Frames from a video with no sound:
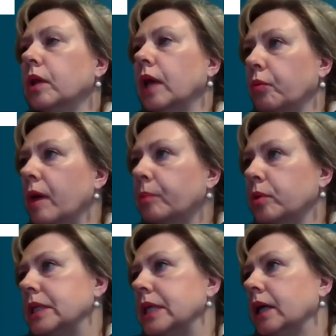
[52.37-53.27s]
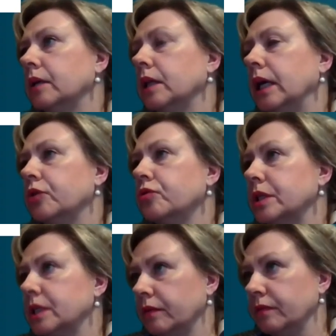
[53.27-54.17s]
they represent the
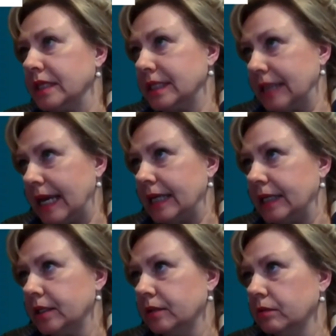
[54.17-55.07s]
interest of the state.